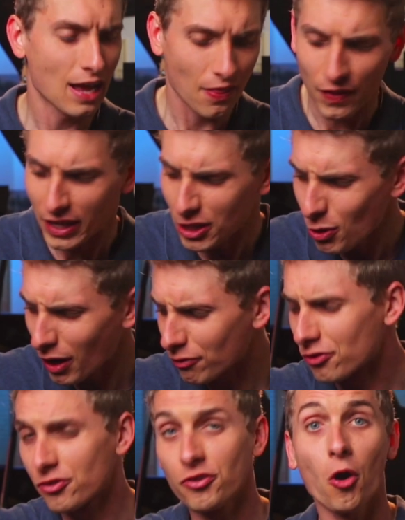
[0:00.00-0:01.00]
then you have
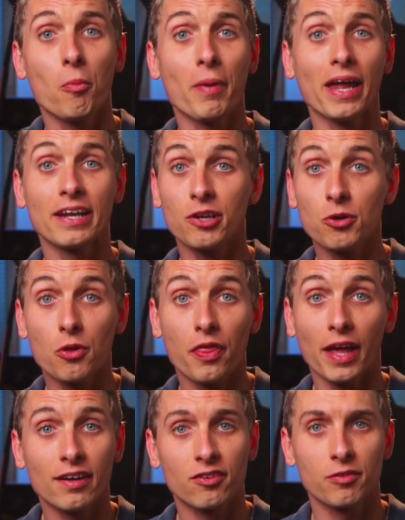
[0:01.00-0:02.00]
so many new
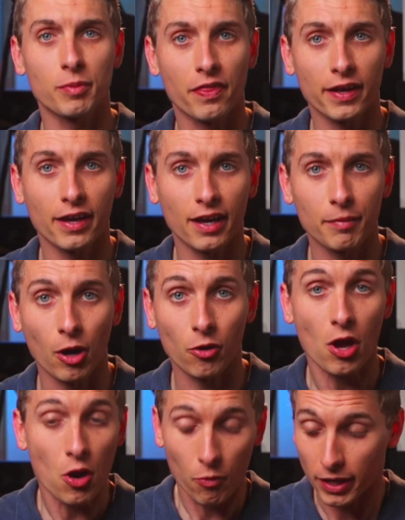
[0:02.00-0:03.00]
things to be thinking
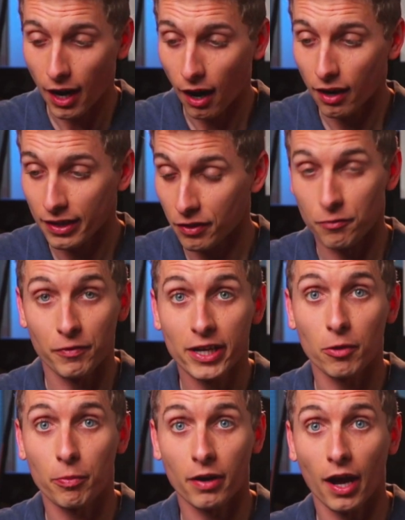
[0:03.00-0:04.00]
about regarding the
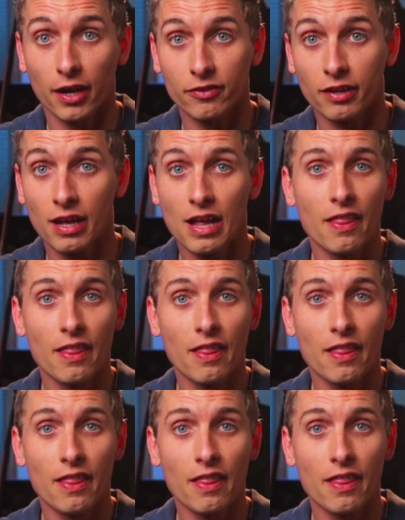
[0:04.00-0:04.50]
video production